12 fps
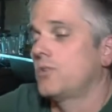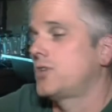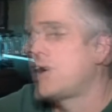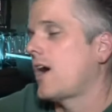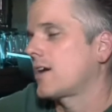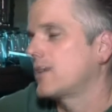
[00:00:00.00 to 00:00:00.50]
you're
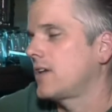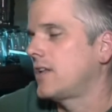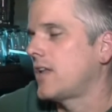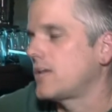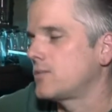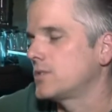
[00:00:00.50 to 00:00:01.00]
shocked, and
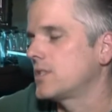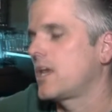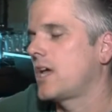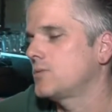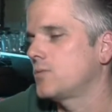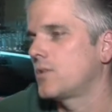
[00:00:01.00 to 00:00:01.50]
that was the
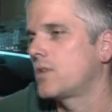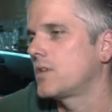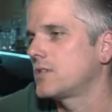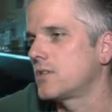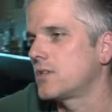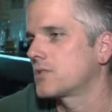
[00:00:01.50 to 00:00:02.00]
case with
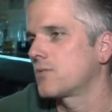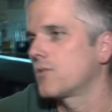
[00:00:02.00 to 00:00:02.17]
this this